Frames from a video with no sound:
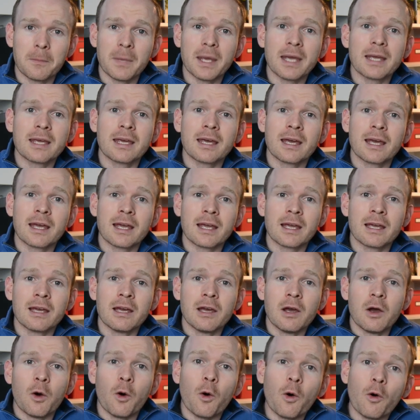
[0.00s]
making
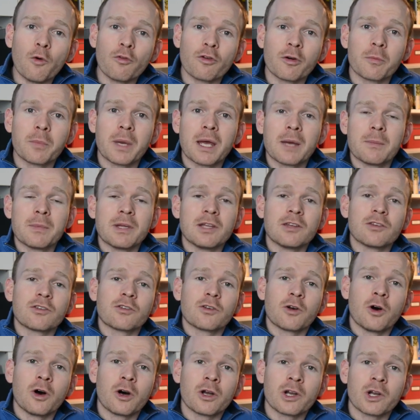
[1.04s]

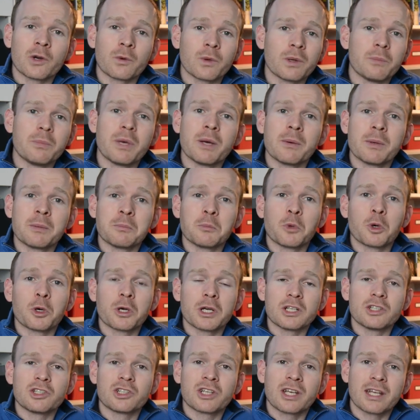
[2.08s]
overpayments on a repayment
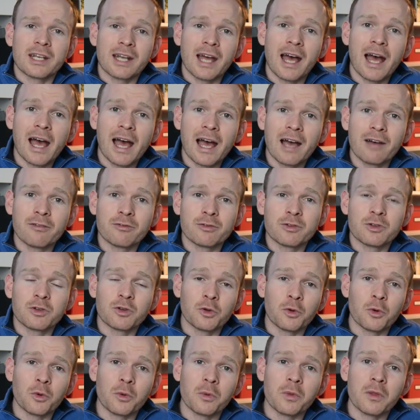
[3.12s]
mortgage can have
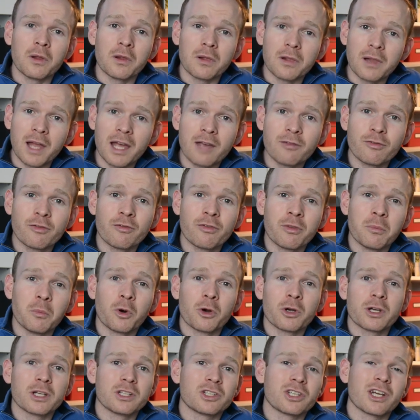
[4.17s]
to the life of the
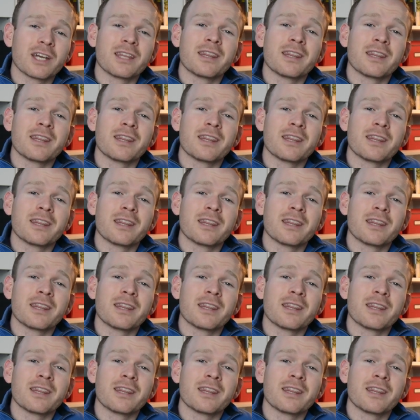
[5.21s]
mortgage